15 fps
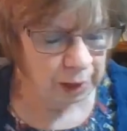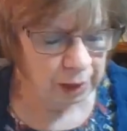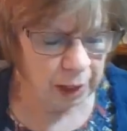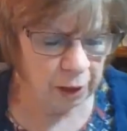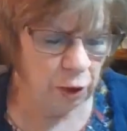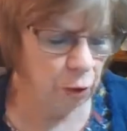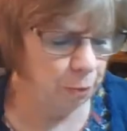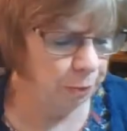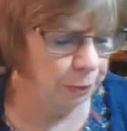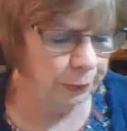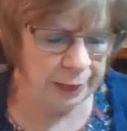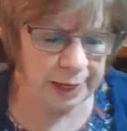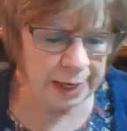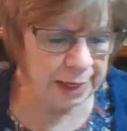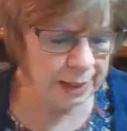Can you
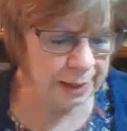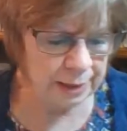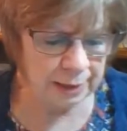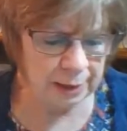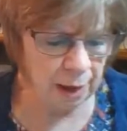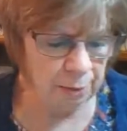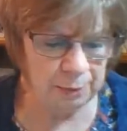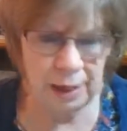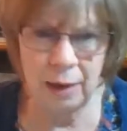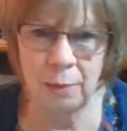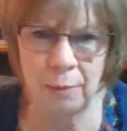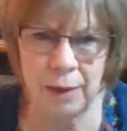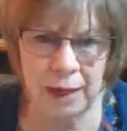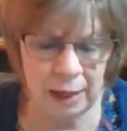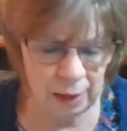please come get
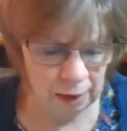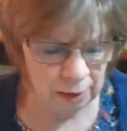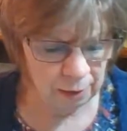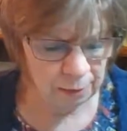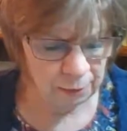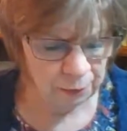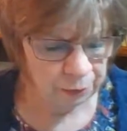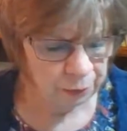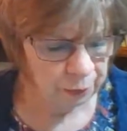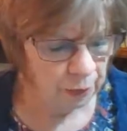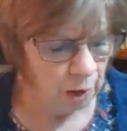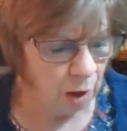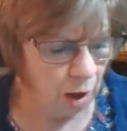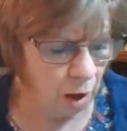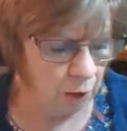me?
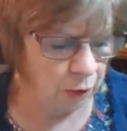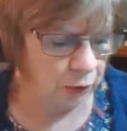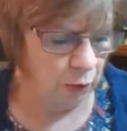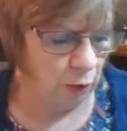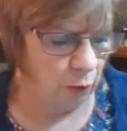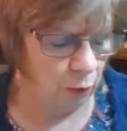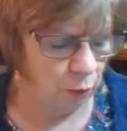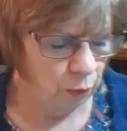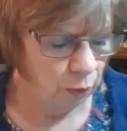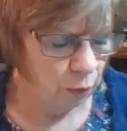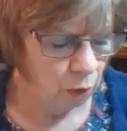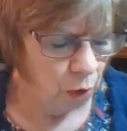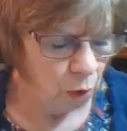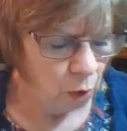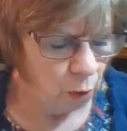Also,
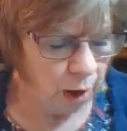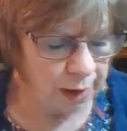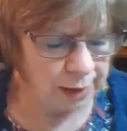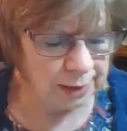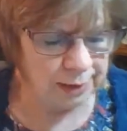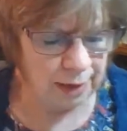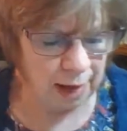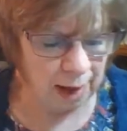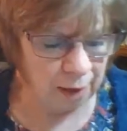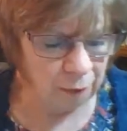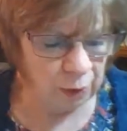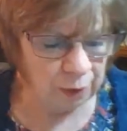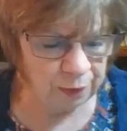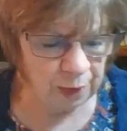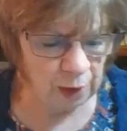why does
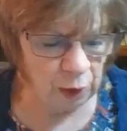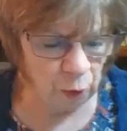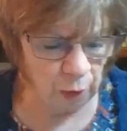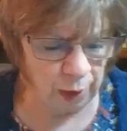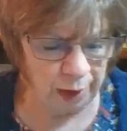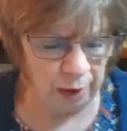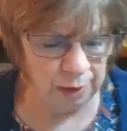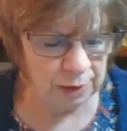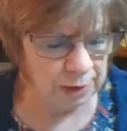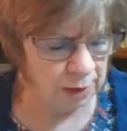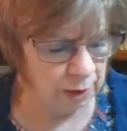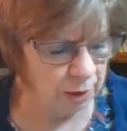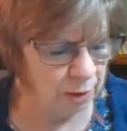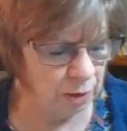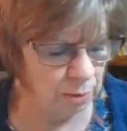everything you wear
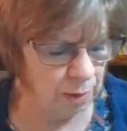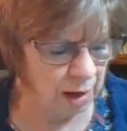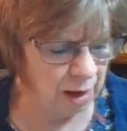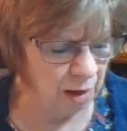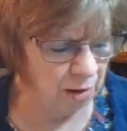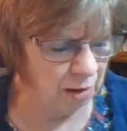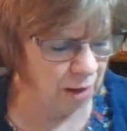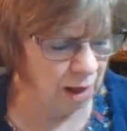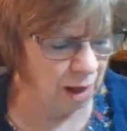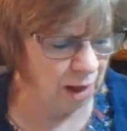still smell